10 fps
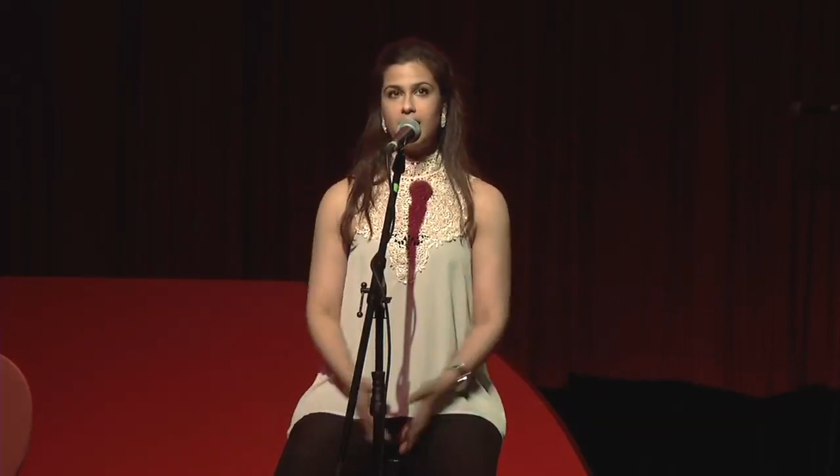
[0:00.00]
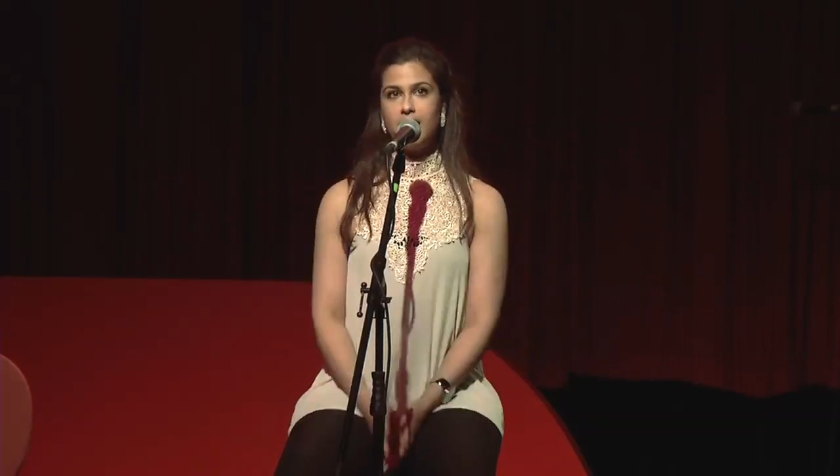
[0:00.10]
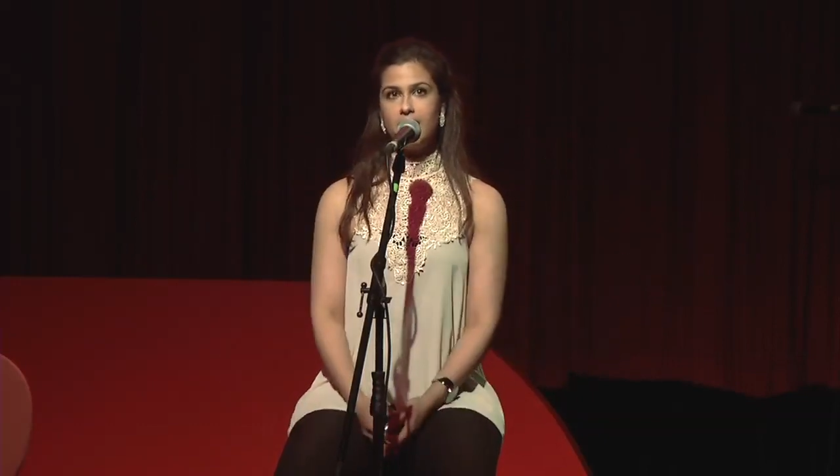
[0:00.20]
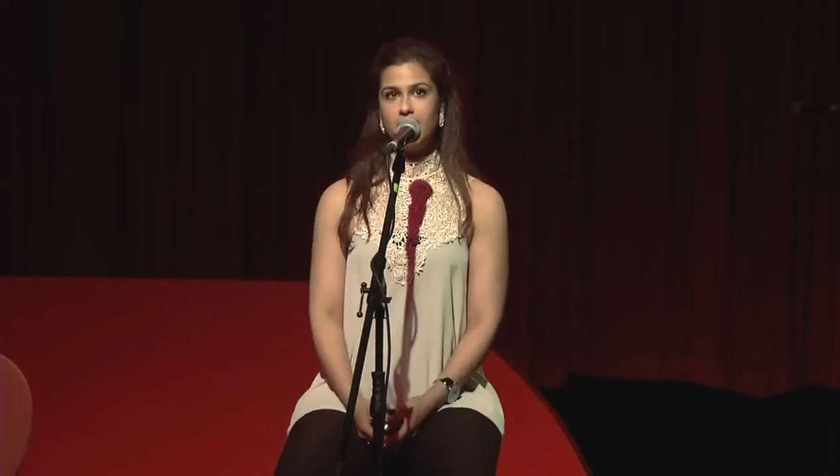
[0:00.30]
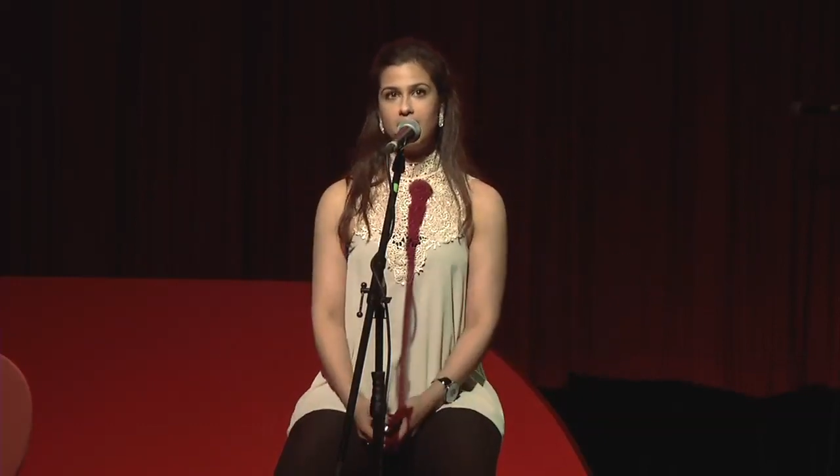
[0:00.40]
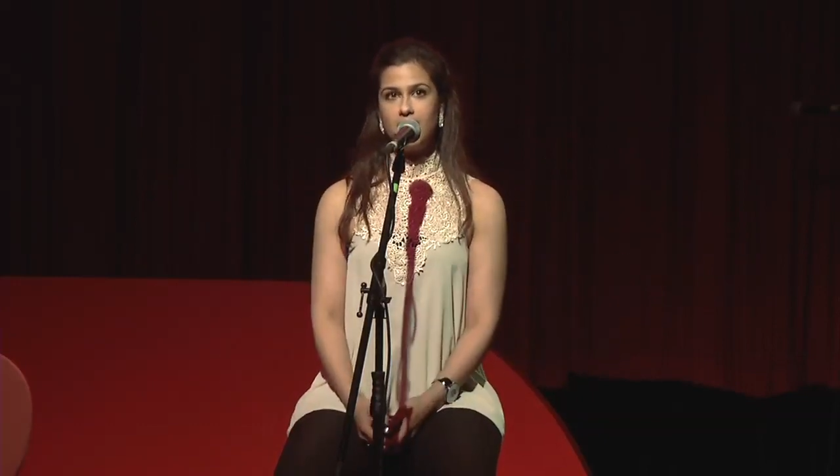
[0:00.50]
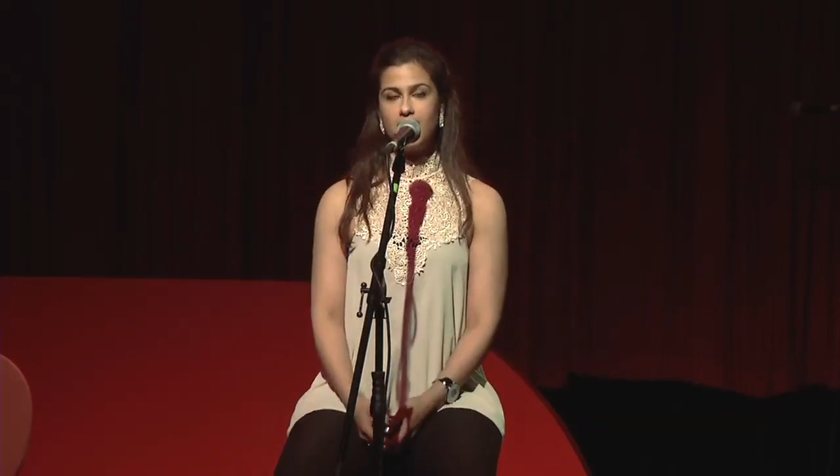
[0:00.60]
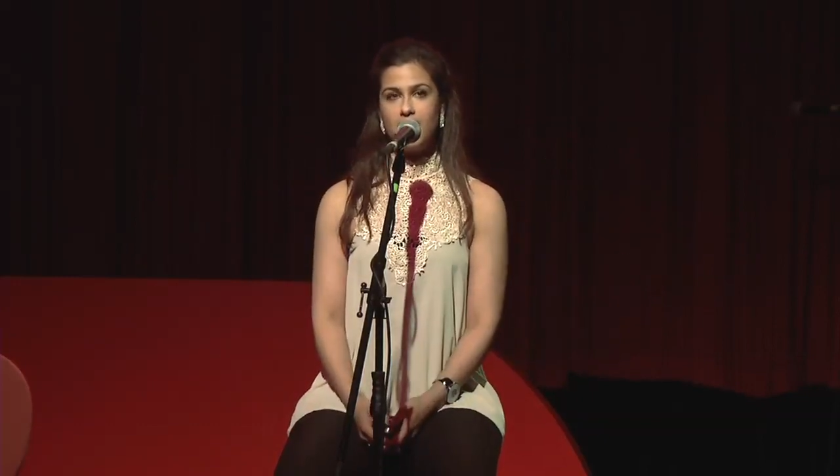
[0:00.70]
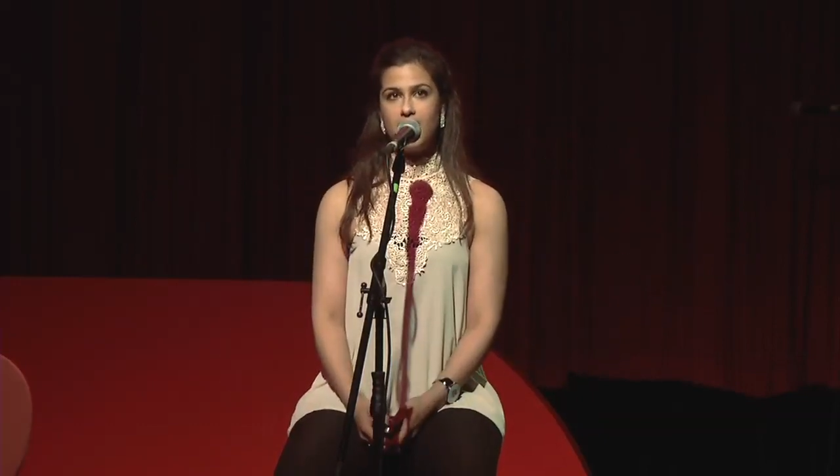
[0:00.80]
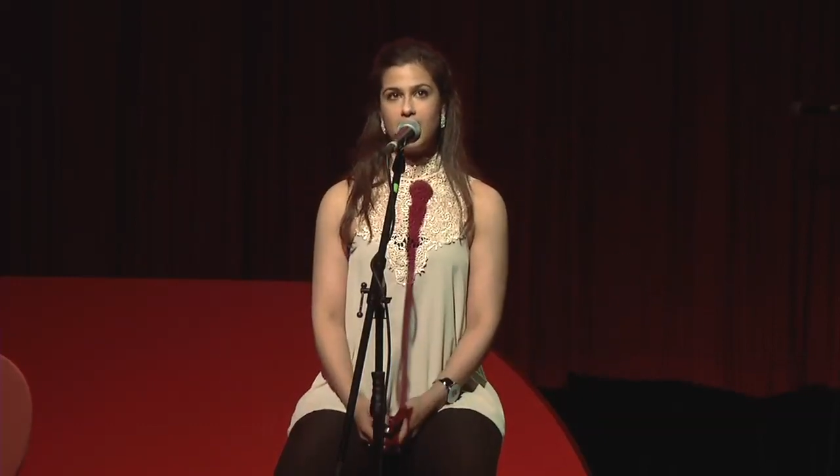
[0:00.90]
But
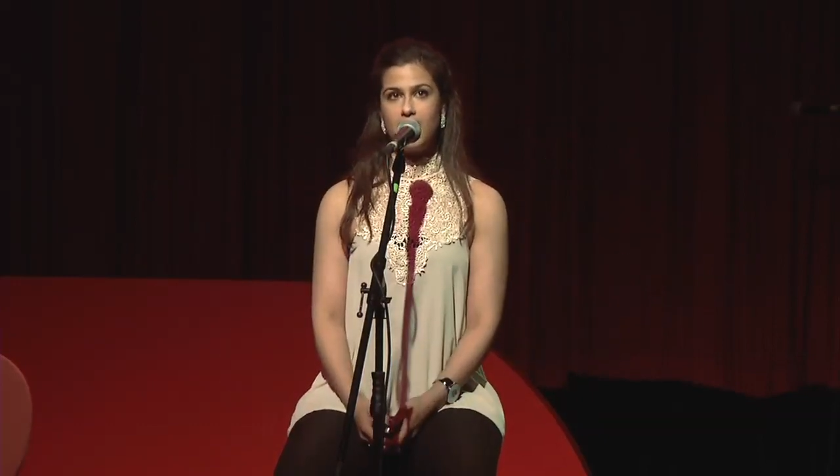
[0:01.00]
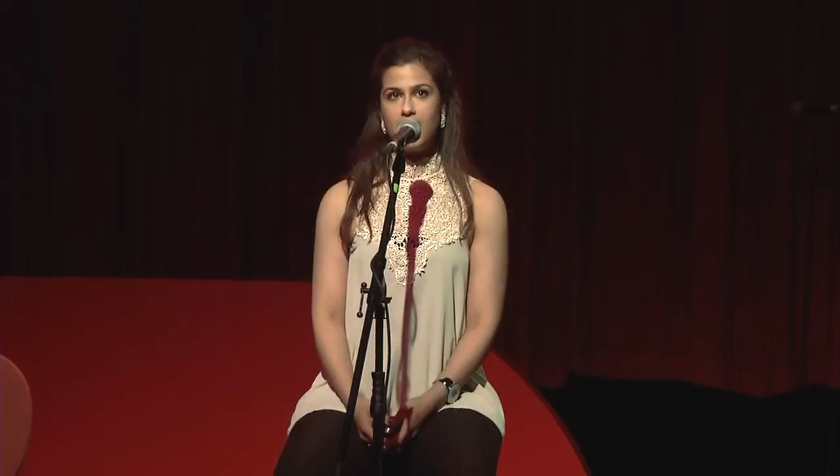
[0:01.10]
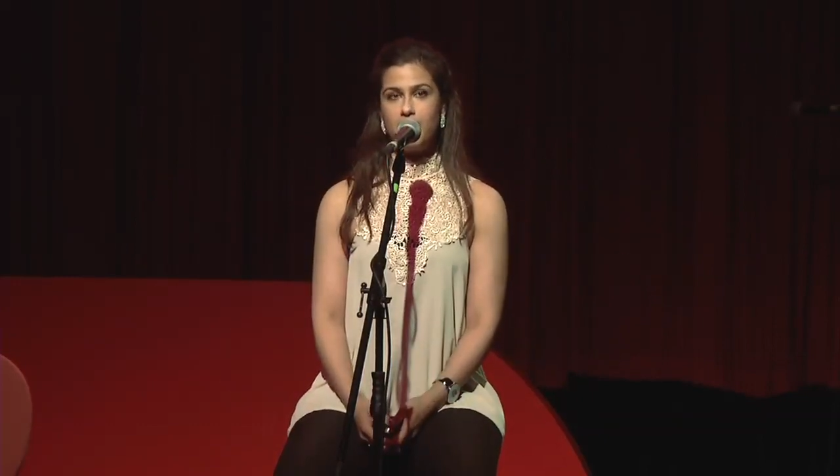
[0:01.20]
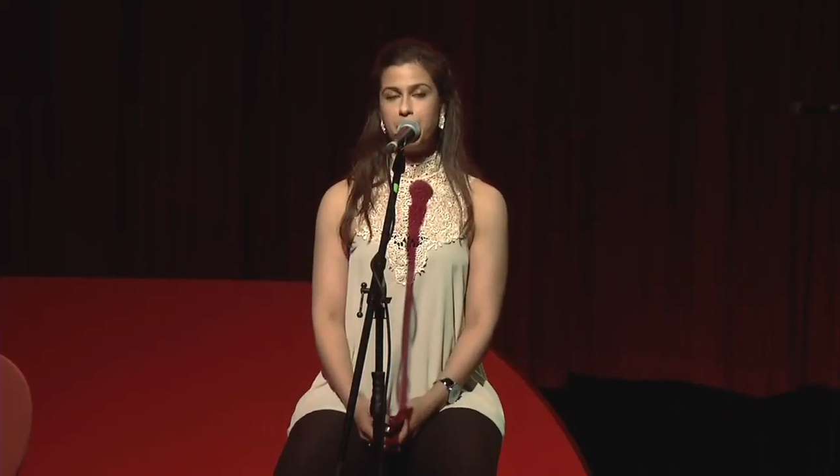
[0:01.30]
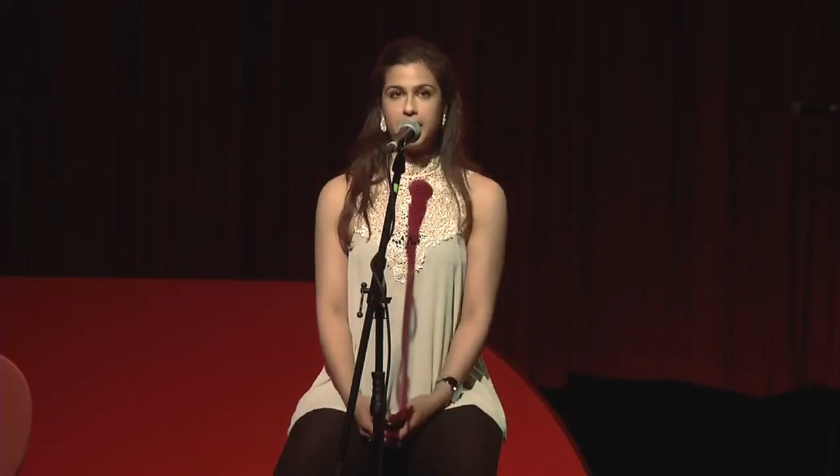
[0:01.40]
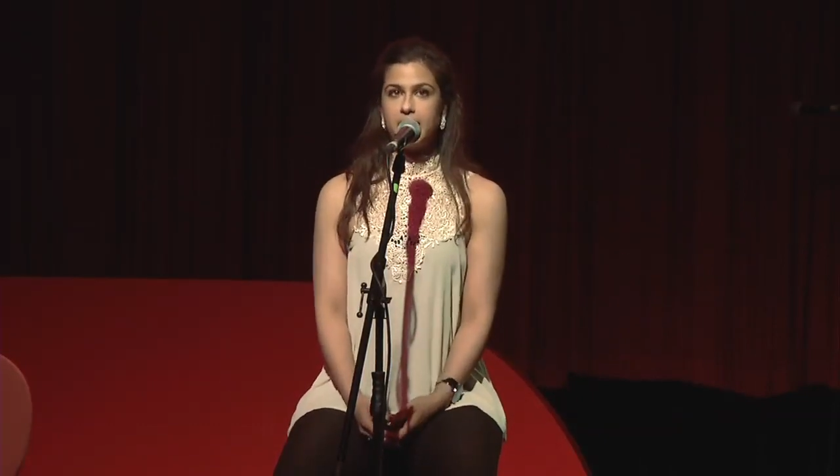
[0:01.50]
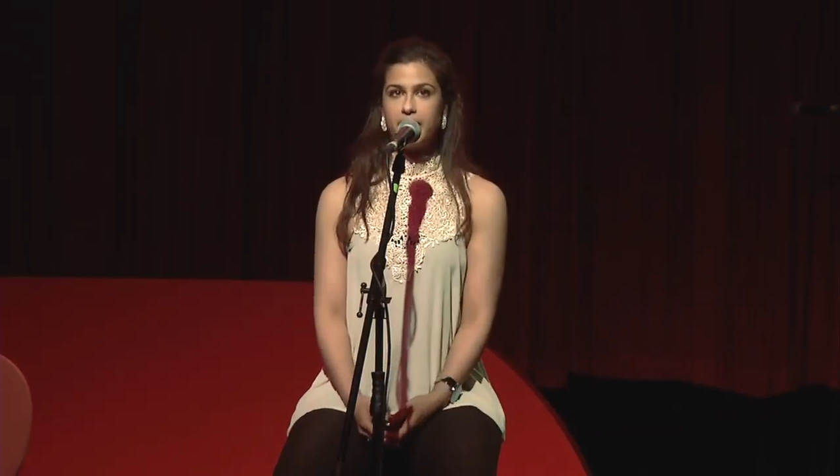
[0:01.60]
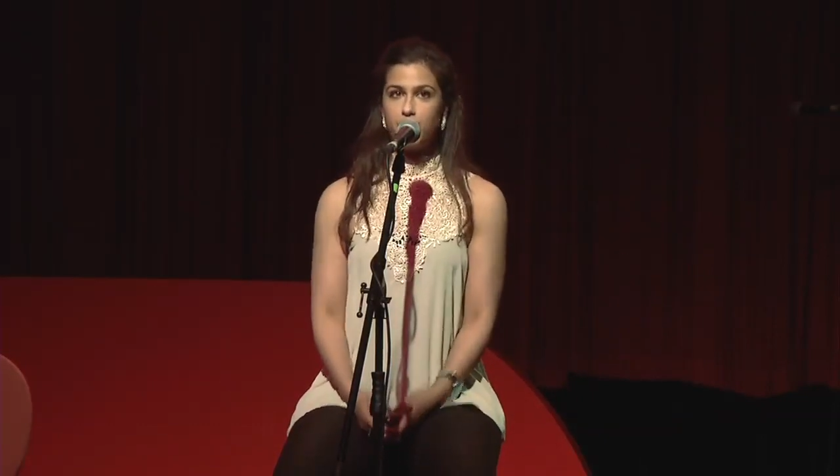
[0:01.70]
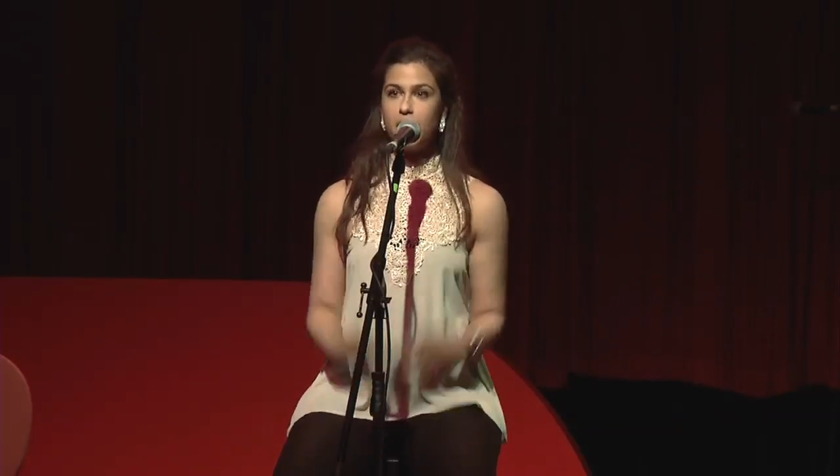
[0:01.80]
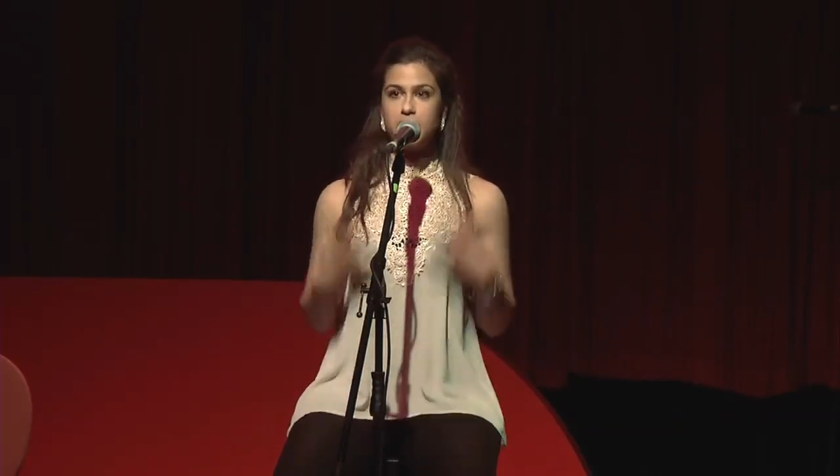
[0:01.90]
it
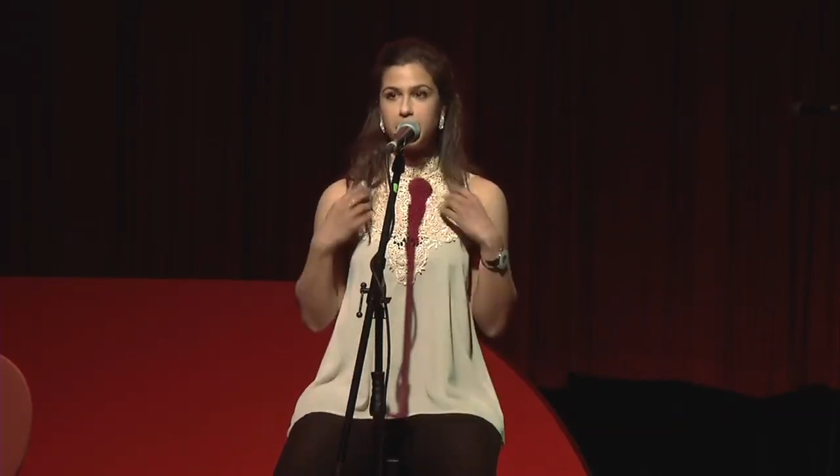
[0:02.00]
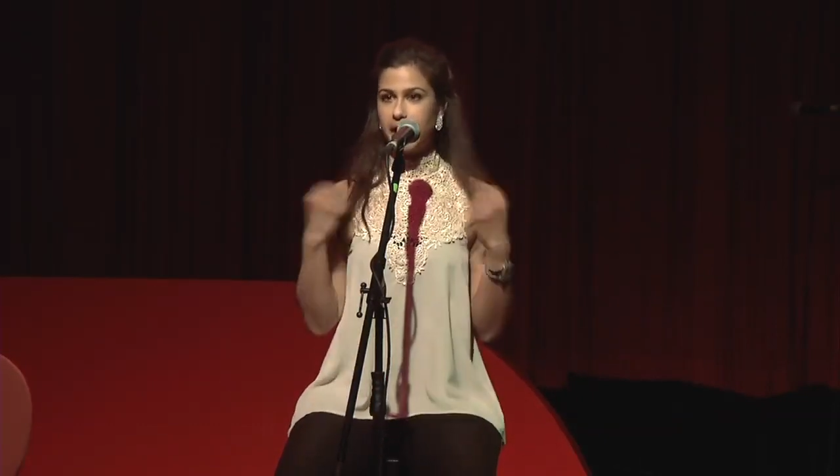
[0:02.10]
never was.